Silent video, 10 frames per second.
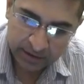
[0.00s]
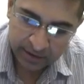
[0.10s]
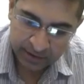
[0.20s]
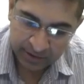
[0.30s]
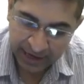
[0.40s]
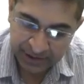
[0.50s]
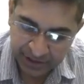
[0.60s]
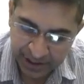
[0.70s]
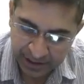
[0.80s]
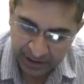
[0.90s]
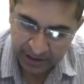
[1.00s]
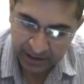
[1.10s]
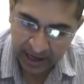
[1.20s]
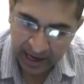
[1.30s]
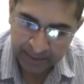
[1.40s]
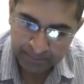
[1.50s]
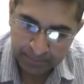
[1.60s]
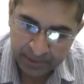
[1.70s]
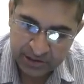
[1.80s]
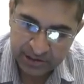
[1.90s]
90 degree, I am
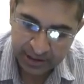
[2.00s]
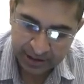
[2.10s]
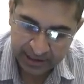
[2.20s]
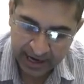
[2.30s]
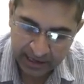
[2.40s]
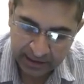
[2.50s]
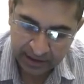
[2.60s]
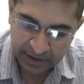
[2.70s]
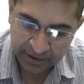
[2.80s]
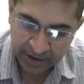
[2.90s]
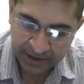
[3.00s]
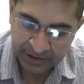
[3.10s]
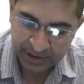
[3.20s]
placing it at 90